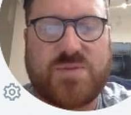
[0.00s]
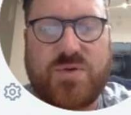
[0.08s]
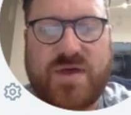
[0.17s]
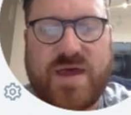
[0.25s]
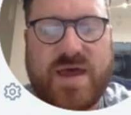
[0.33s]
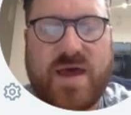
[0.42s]

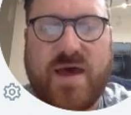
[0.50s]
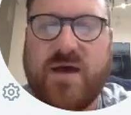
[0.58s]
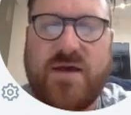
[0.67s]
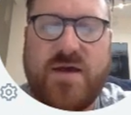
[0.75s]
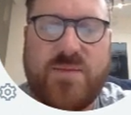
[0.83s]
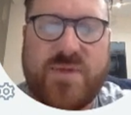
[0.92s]
point here.
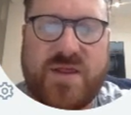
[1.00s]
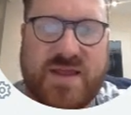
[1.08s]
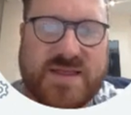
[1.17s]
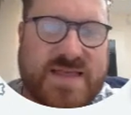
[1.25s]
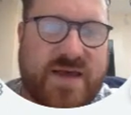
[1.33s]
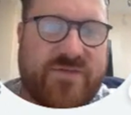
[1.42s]
But I
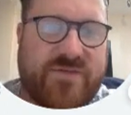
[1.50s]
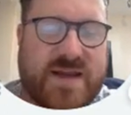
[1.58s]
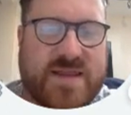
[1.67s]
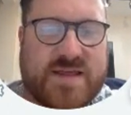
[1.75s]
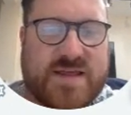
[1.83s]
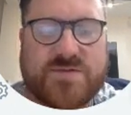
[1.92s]
think
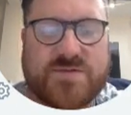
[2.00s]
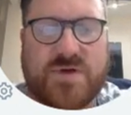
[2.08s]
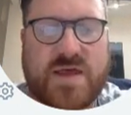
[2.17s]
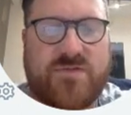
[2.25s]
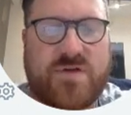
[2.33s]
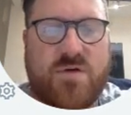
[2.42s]
definitely this will
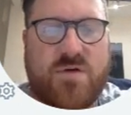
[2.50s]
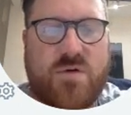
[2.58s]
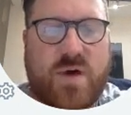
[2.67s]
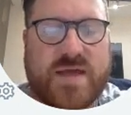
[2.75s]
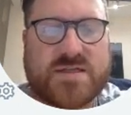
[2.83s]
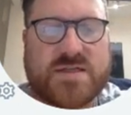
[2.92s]
give you a
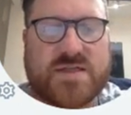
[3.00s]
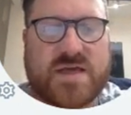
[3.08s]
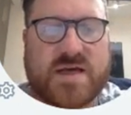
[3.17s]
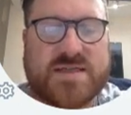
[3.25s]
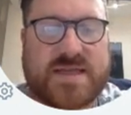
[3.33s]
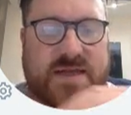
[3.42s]
way to
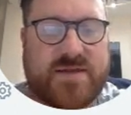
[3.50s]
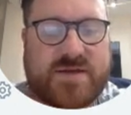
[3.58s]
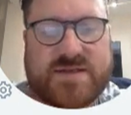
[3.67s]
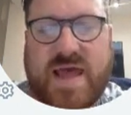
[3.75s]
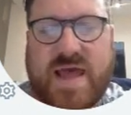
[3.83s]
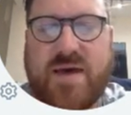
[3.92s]
start selling
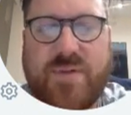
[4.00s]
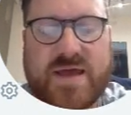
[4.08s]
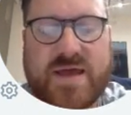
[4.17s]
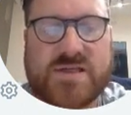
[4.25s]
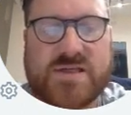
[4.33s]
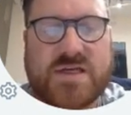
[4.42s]
those care
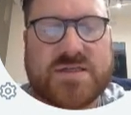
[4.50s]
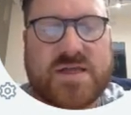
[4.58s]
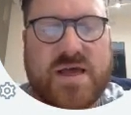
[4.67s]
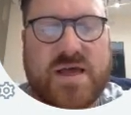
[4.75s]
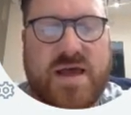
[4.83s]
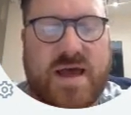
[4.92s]
packages
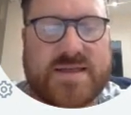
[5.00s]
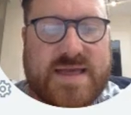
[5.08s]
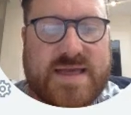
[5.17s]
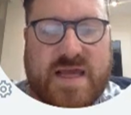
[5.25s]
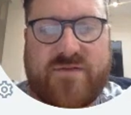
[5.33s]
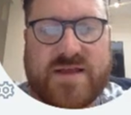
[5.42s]
and
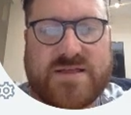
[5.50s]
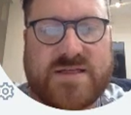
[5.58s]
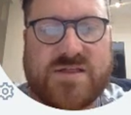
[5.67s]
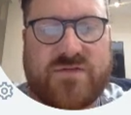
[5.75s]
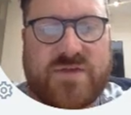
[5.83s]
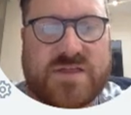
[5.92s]
taking
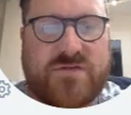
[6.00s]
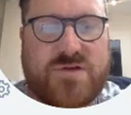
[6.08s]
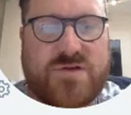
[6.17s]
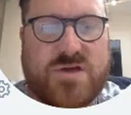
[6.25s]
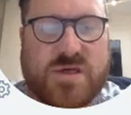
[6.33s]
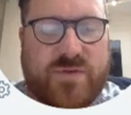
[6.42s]
advantage of this
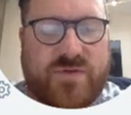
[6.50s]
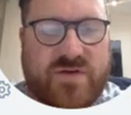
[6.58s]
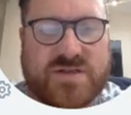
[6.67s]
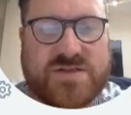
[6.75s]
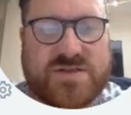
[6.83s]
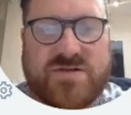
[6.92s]
for your
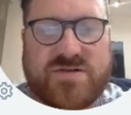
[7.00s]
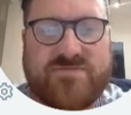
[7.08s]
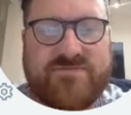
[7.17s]
Shopify store.